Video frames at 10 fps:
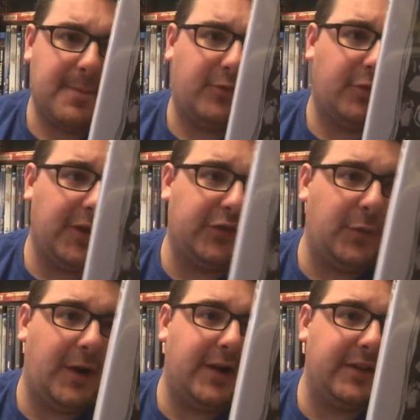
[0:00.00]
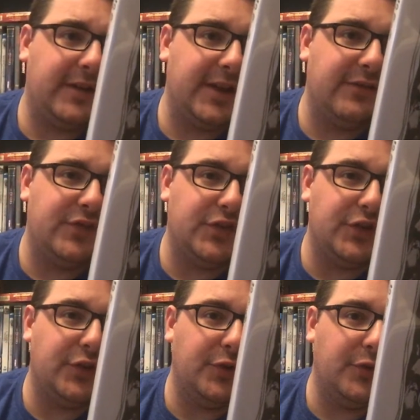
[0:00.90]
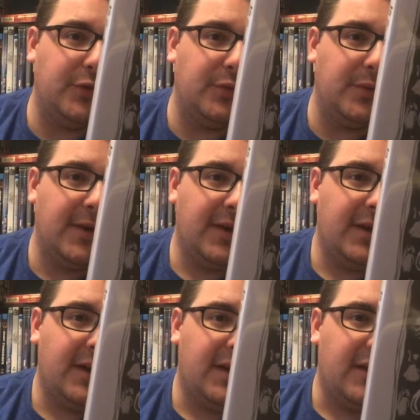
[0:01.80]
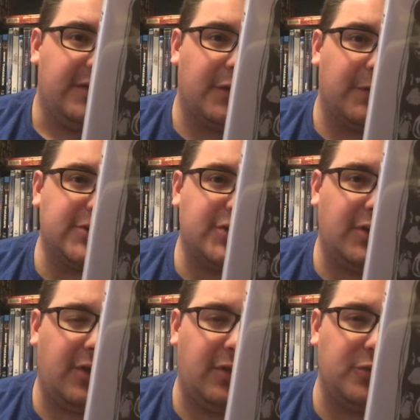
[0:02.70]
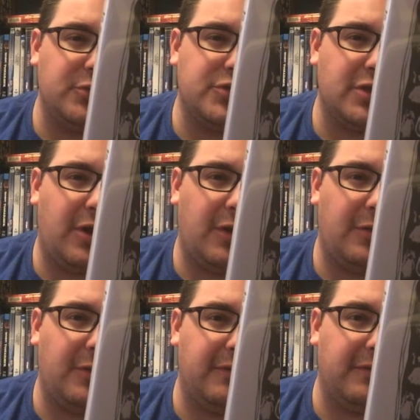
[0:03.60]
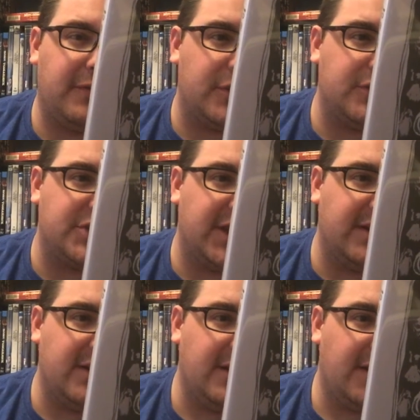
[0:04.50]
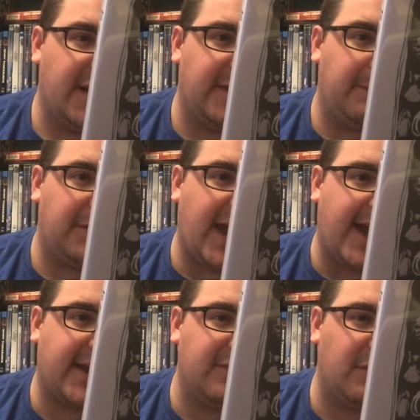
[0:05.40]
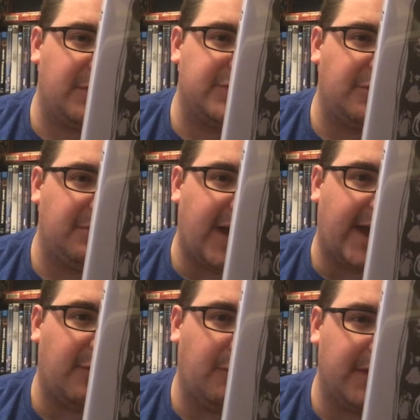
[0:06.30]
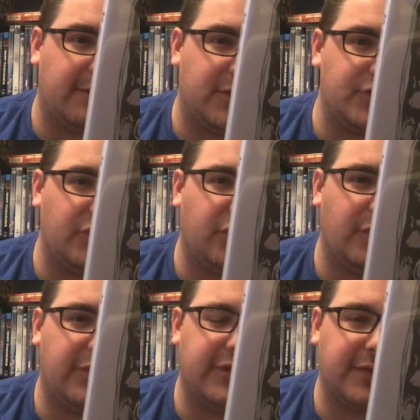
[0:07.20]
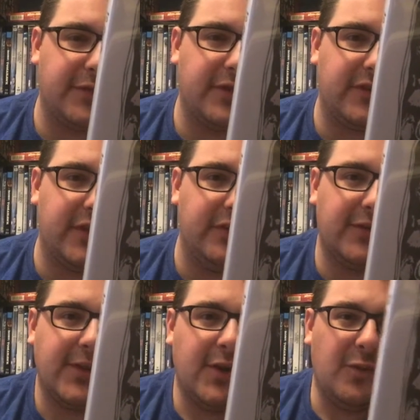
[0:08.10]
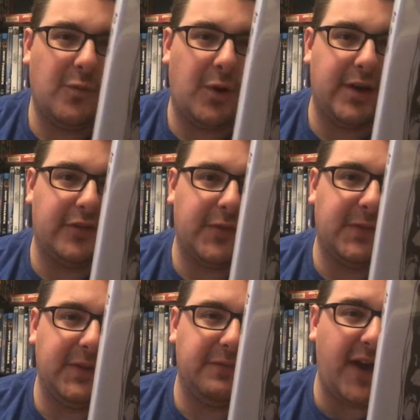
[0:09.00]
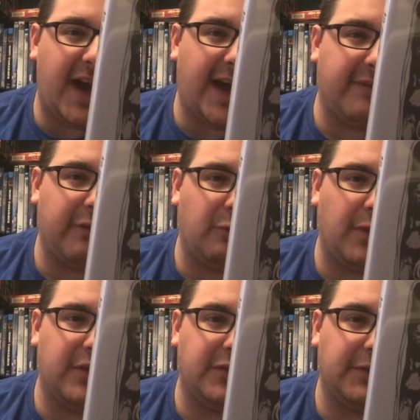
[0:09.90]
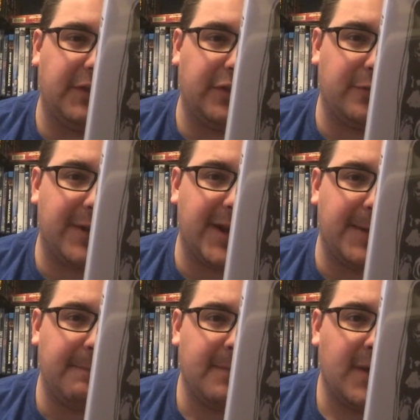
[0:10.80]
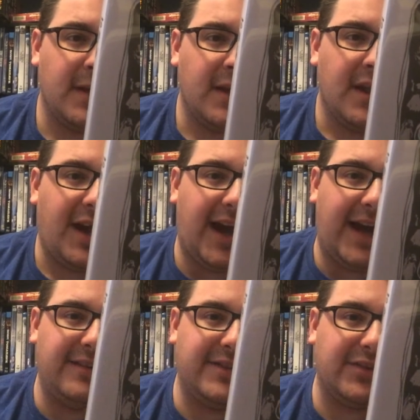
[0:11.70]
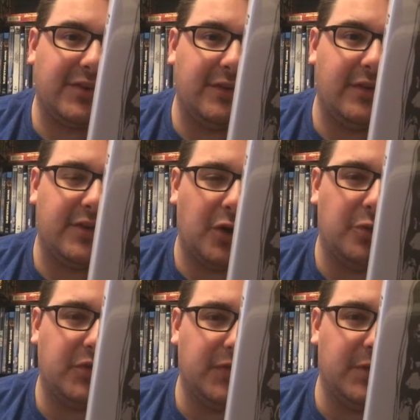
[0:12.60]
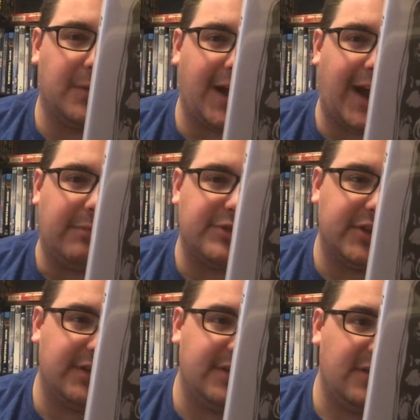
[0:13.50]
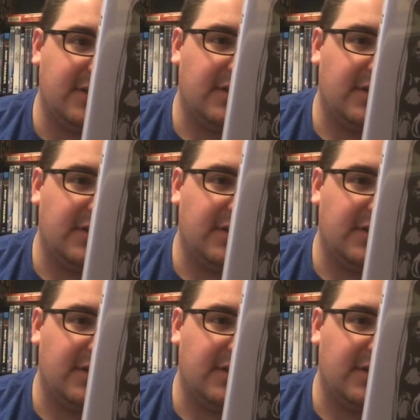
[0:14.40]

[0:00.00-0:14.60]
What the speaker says: So this one gives you the original Illusiono version and the original black and white version. So the difference is one is 55 and one is 53. On disc Ghost Viewer option.